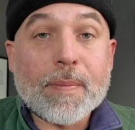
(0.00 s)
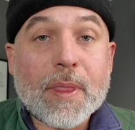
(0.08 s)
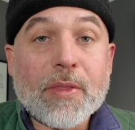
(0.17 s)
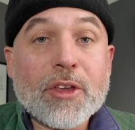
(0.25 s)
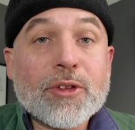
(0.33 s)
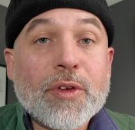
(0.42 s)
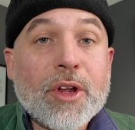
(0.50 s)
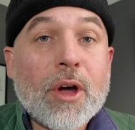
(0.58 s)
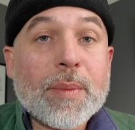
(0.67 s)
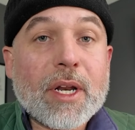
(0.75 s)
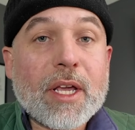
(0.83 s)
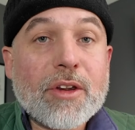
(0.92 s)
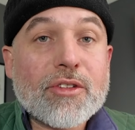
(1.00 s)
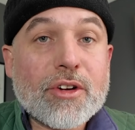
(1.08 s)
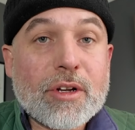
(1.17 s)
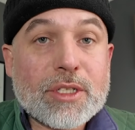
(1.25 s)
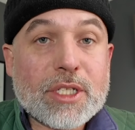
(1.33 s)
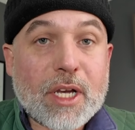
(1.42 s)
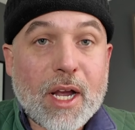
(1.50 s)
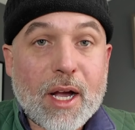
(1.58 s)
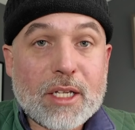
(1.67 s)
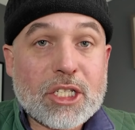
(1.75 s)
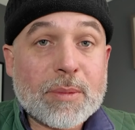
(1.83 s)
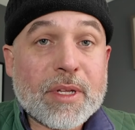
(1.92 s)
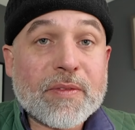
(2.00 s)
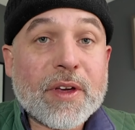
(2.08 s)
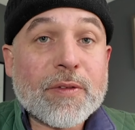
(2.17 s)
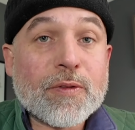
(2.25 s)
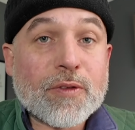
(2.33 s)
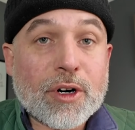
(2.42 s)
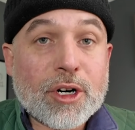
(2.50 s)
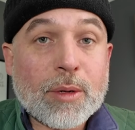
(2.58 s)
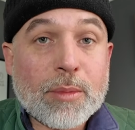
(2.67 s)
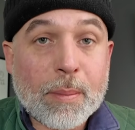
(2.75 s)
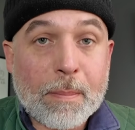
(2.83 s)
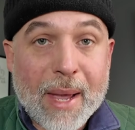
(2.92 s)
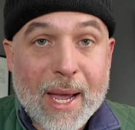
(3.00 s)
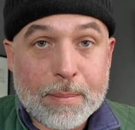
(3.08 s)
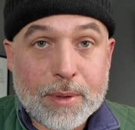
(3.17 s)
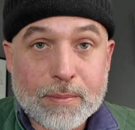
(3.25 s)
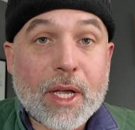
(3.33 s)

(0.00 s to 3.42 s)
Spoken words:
In this video, I'm going to introduce the concept of a verb map,